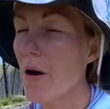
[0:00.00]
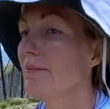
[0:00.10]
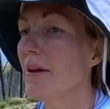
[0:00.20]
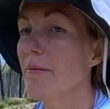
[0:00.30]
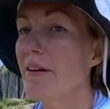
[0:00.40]

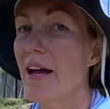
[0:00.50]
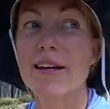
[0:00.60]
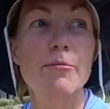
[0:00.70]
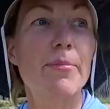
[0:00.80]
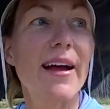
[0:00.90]
Maybe I
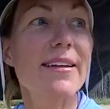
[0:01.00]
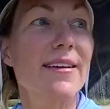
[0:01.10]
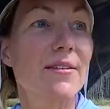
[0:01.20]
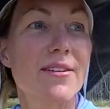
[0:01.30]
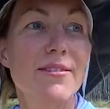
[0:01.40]
could bike
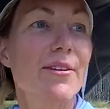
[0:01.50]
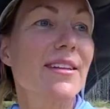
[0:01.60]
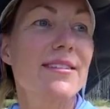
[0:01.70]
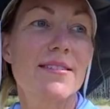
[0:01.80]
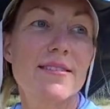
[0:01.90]
this. Well,
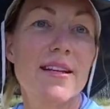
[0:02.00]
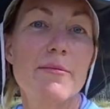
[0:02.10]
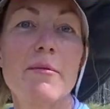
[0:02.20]
this is steep.